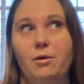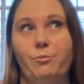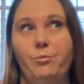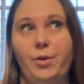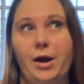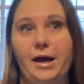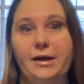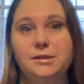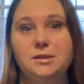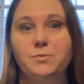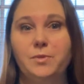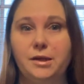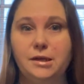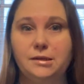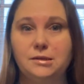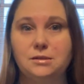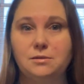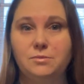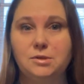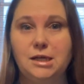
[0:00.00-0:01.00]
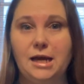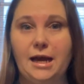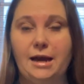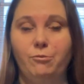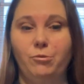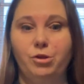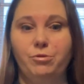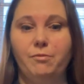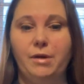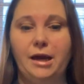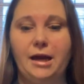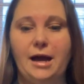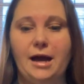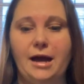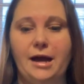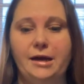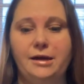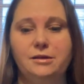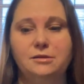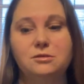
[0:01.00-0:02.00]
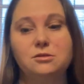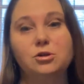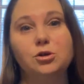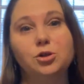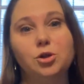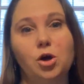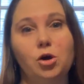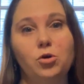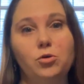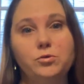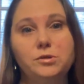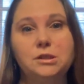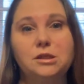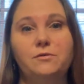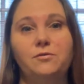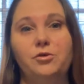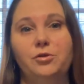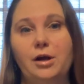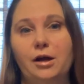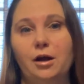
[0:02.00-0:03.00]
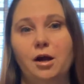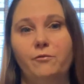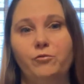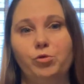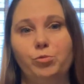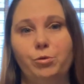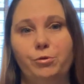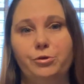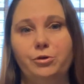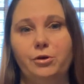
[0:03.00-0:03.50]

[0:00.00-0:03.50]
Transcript: by spending some time with my eyes closed. If you're not comfortable with